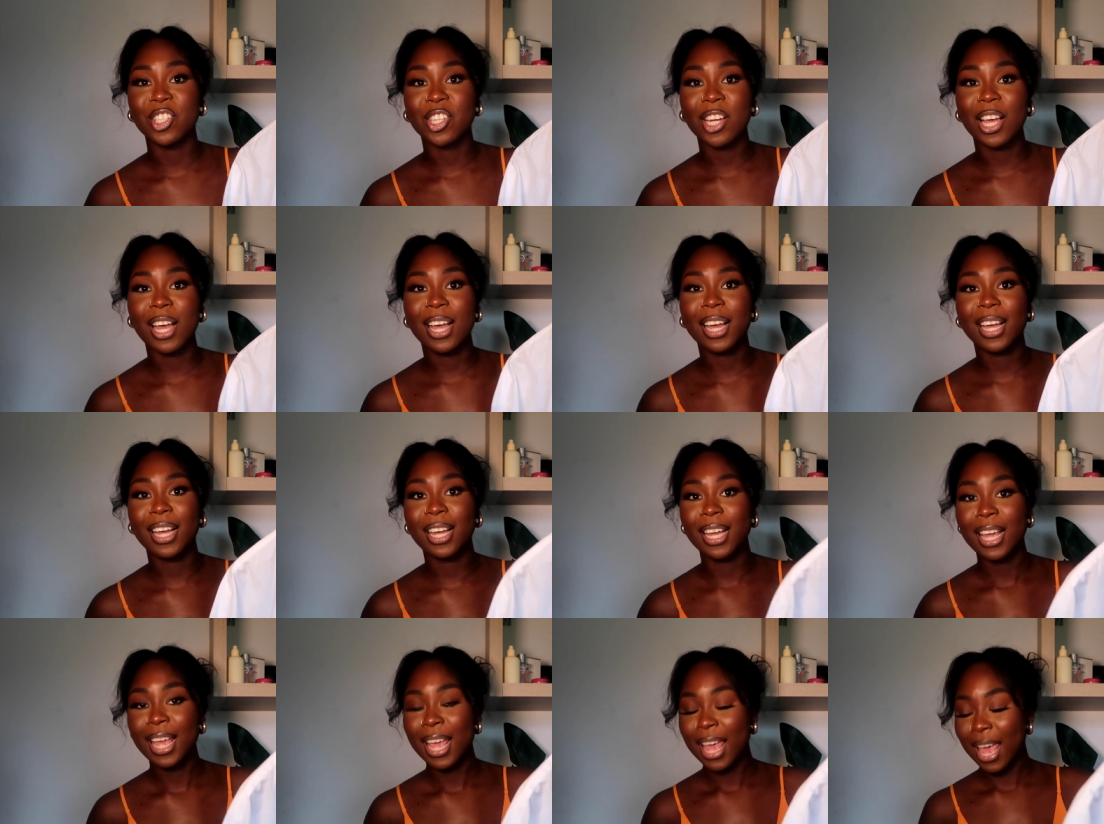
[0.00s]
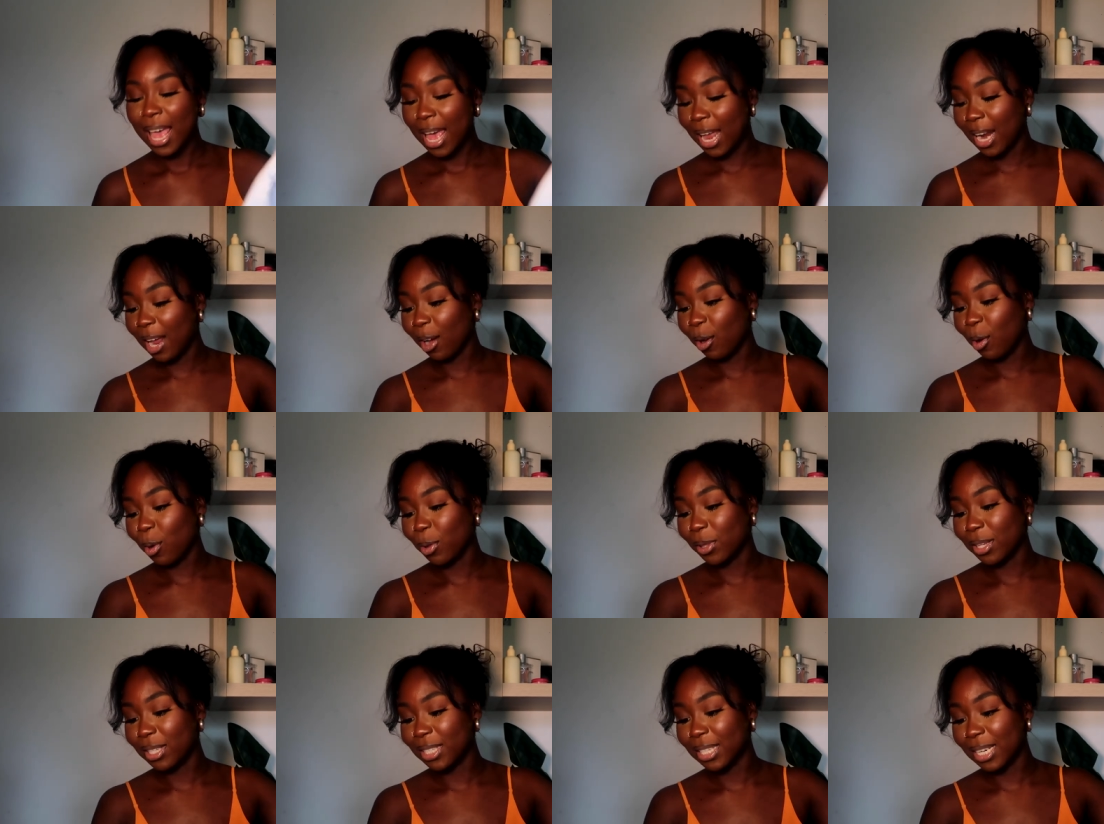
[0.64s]
shirt, and I
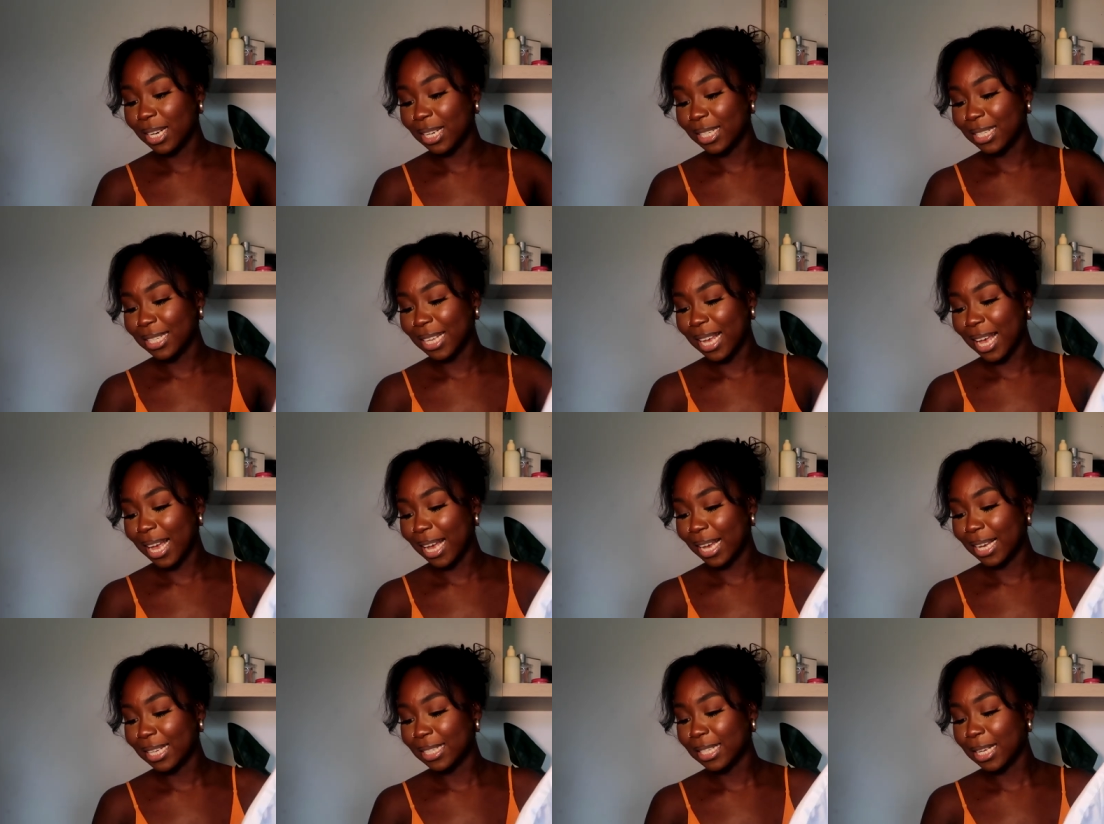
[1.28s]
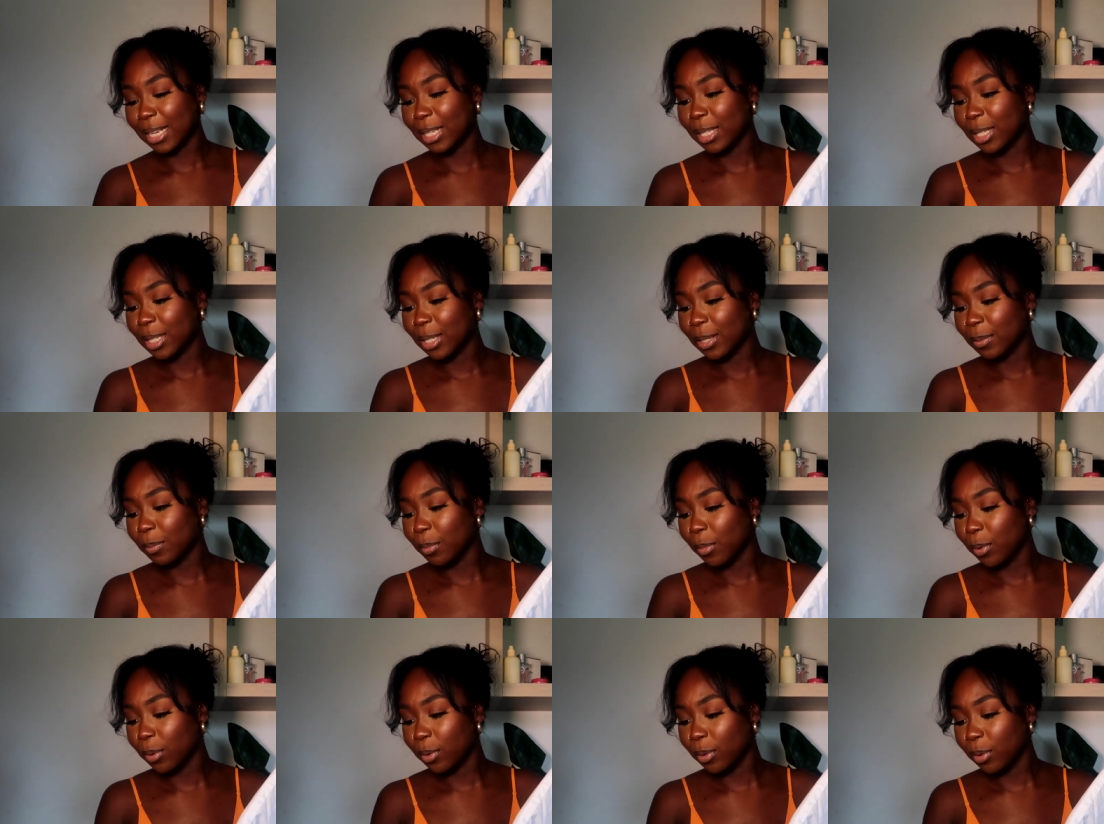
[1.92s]
got this in a size
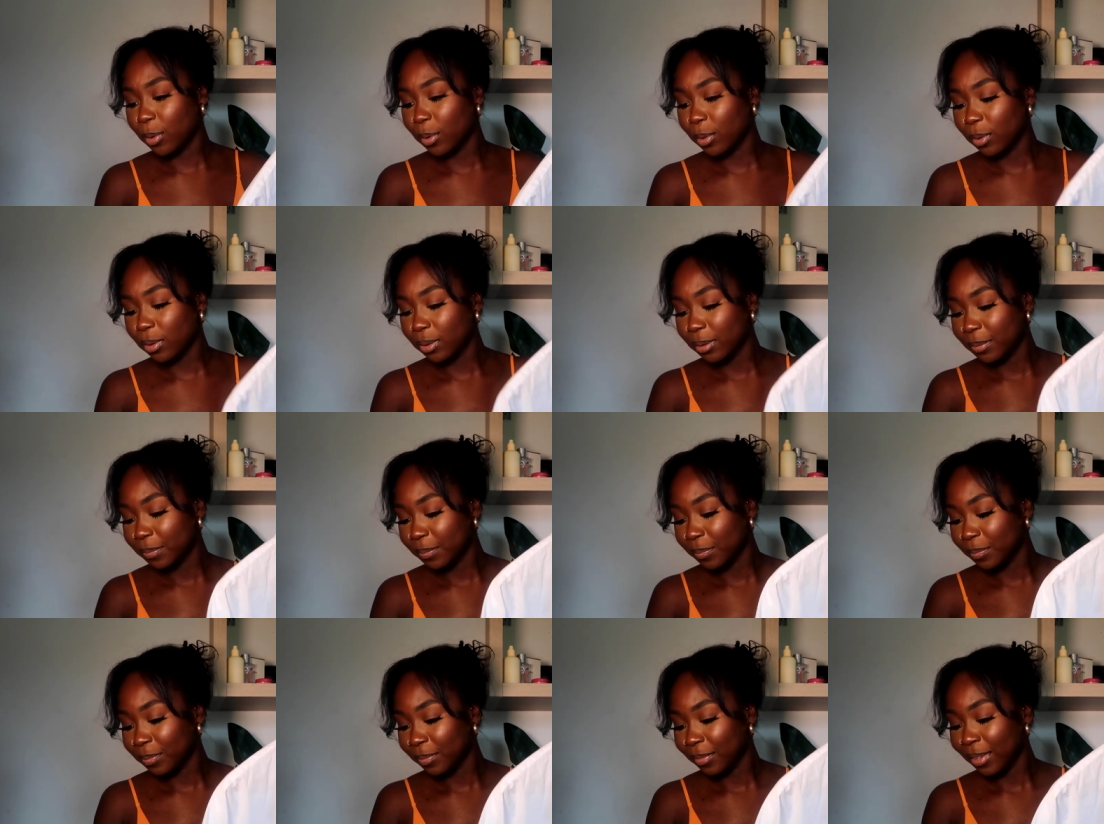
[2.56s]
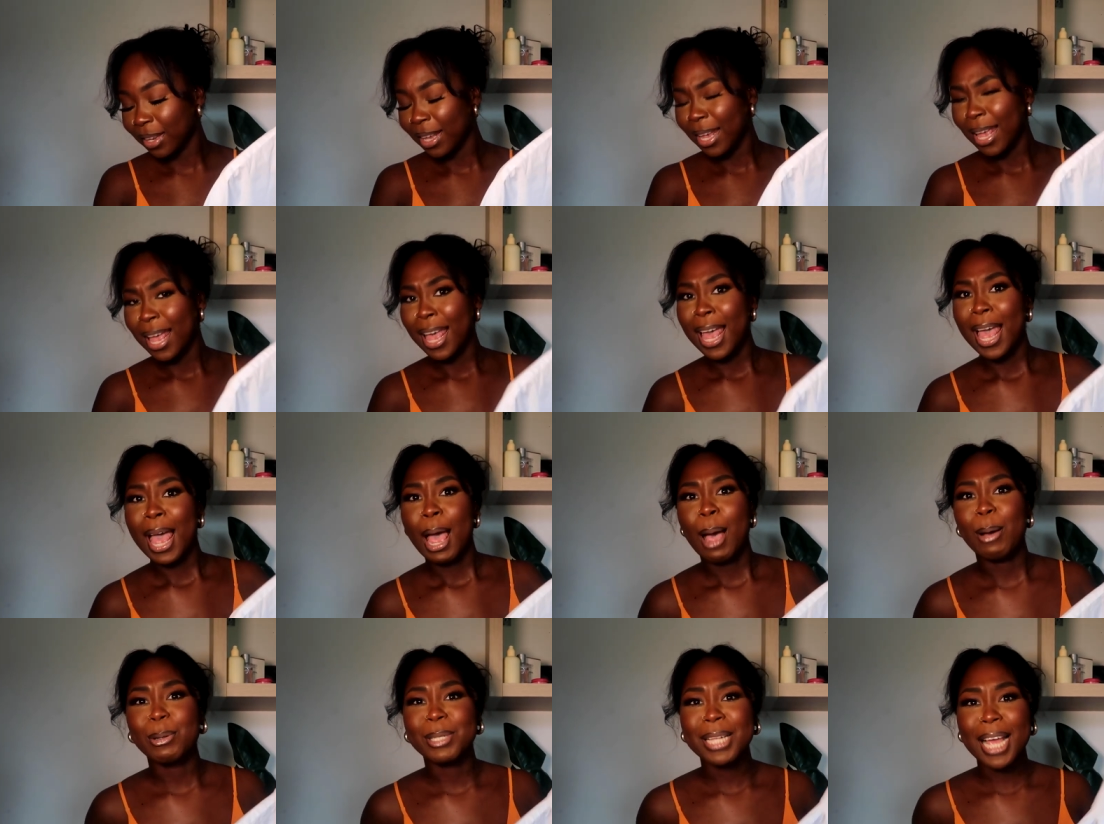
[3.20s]
small.
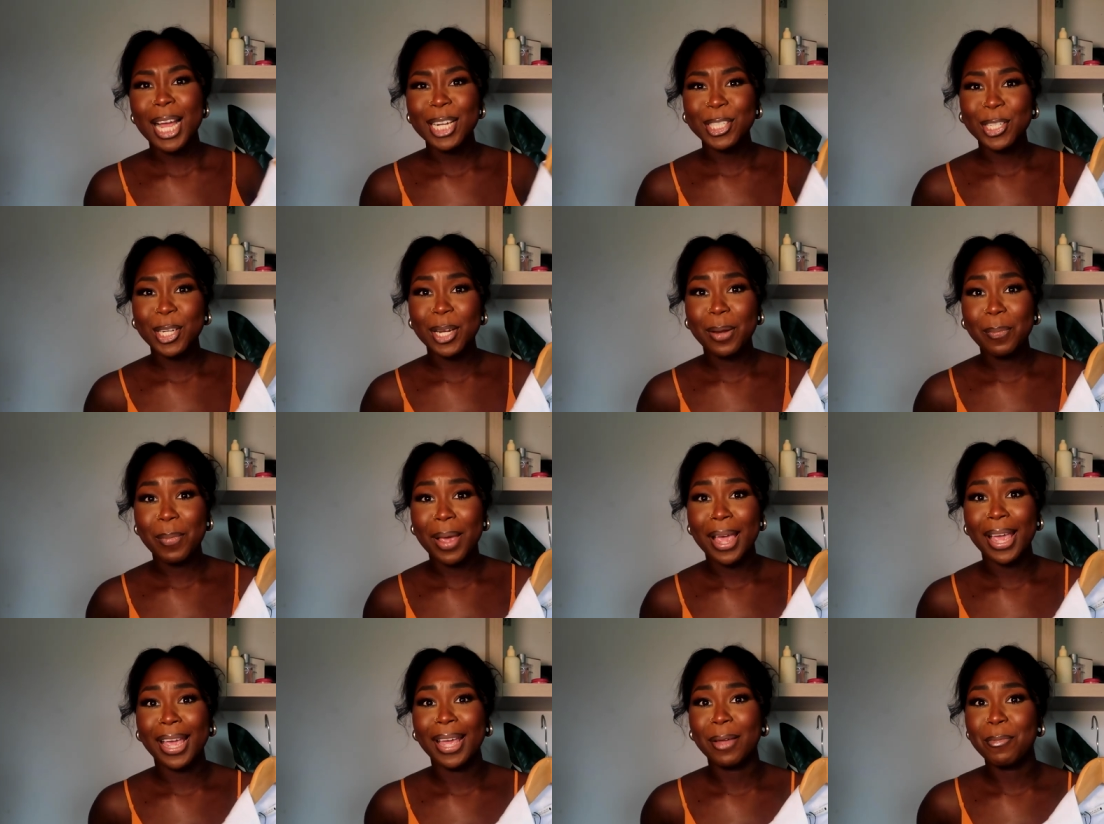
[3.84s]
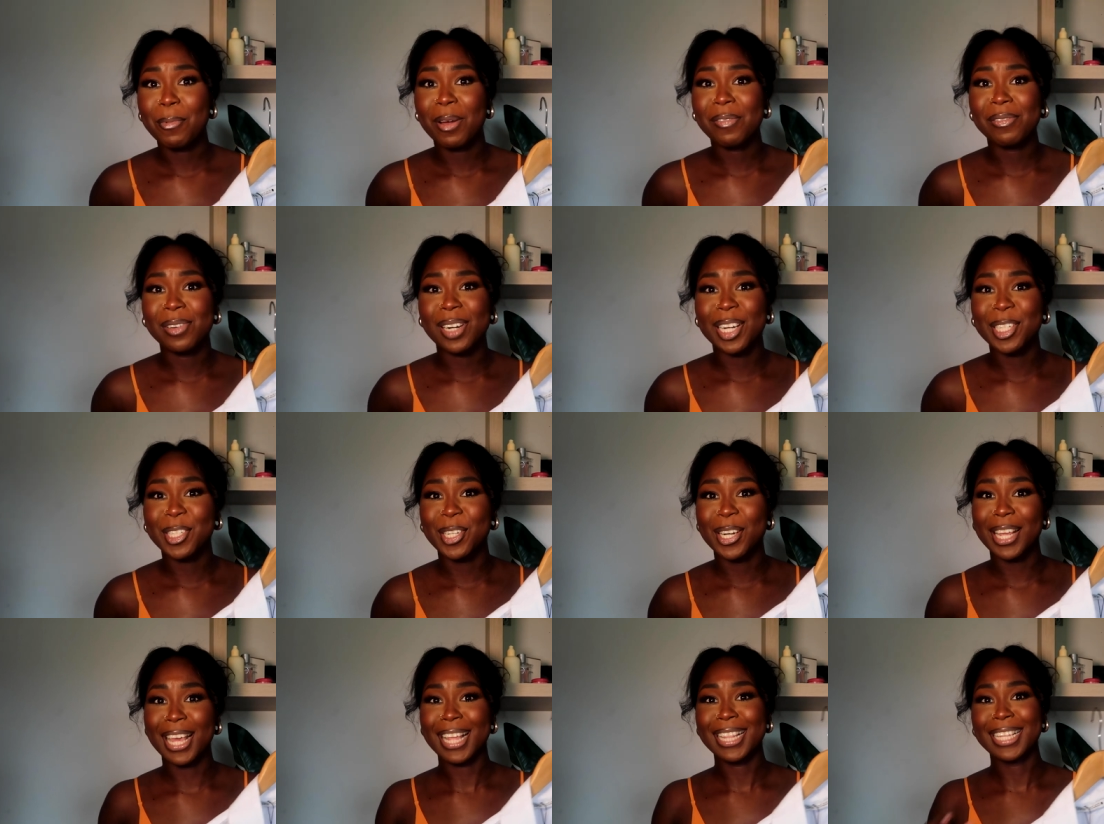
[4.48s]
I was actually debating whether
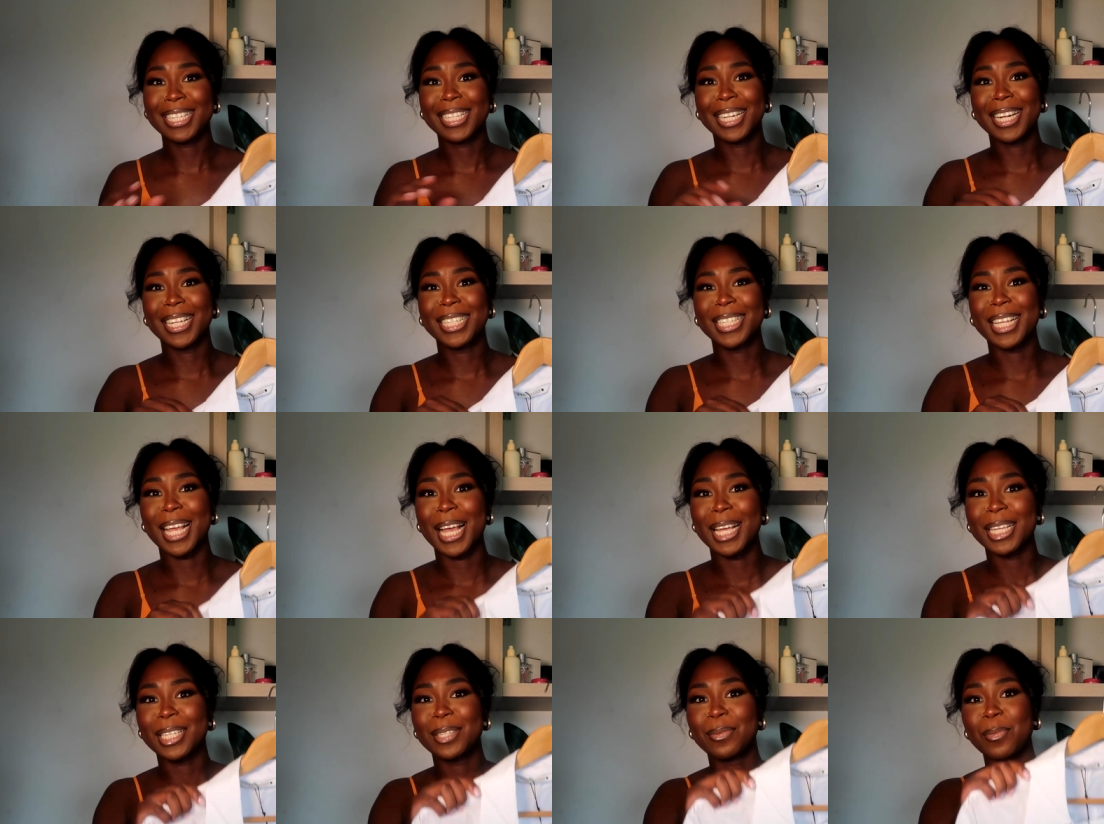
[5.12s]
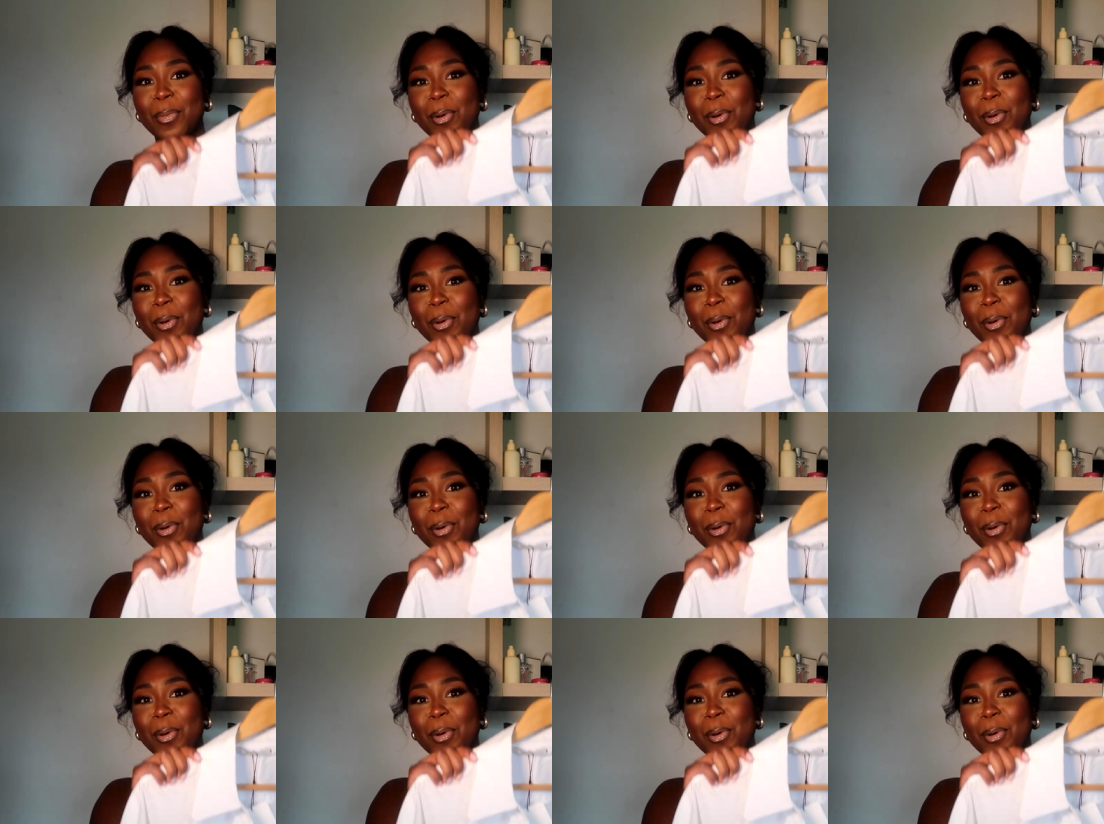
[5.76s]
I should get this in a size